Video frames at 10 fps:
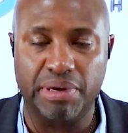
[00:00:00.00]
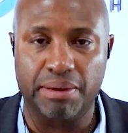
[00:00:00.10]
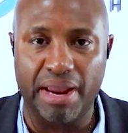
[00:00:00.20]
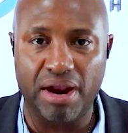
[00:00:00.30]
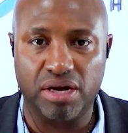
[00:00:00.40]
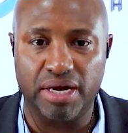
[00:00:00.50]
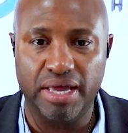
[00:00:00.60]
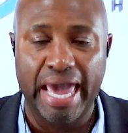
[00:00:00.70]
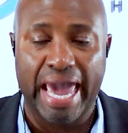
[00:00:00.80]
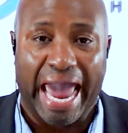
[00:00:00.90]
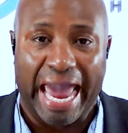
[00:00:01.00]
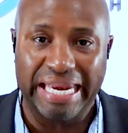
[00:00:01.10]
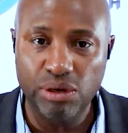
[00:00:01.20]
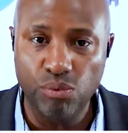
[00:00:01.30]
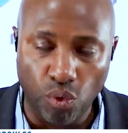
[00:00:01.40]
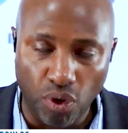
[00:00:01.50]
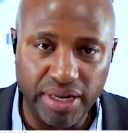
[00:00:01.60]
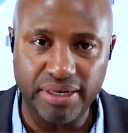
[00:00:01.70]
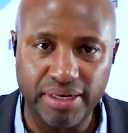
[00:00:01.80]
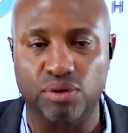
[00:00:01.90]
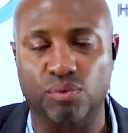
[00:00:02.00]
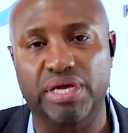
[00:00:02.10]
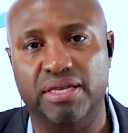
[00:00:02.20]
America, and he wanted Hillary